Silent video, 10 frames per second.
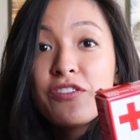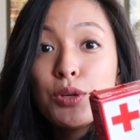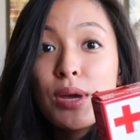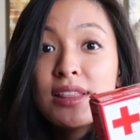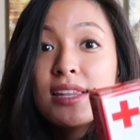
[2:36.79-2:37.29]

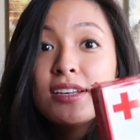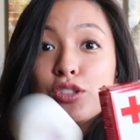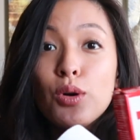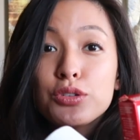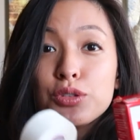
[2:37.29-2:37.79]
you get this,
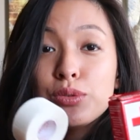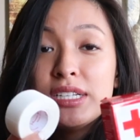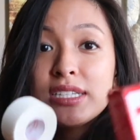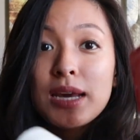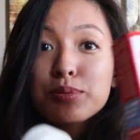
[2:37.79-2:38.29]
you also
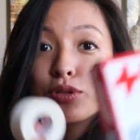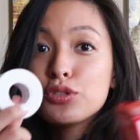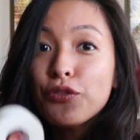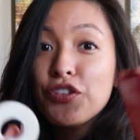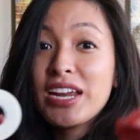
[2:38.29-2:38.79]
need tape. So
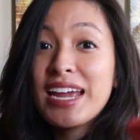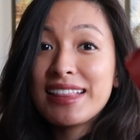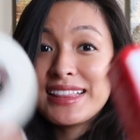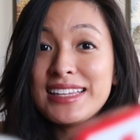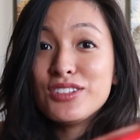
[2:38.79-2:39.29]
don't forget
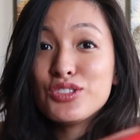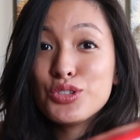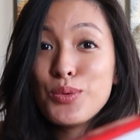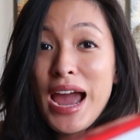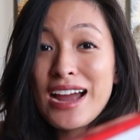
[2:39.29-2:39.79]
that these
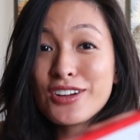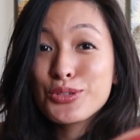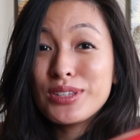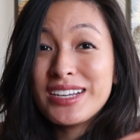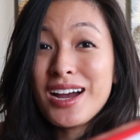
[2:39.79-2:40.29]
two
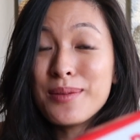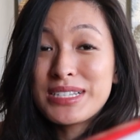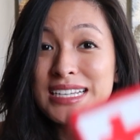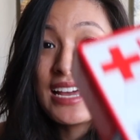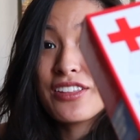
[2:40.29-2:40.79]
actually come
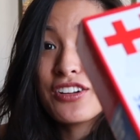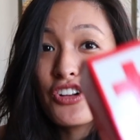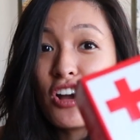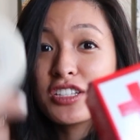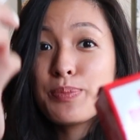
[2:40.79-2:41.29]
together,
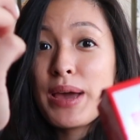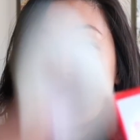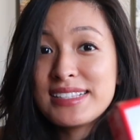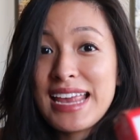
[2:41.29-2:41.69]
gauze pads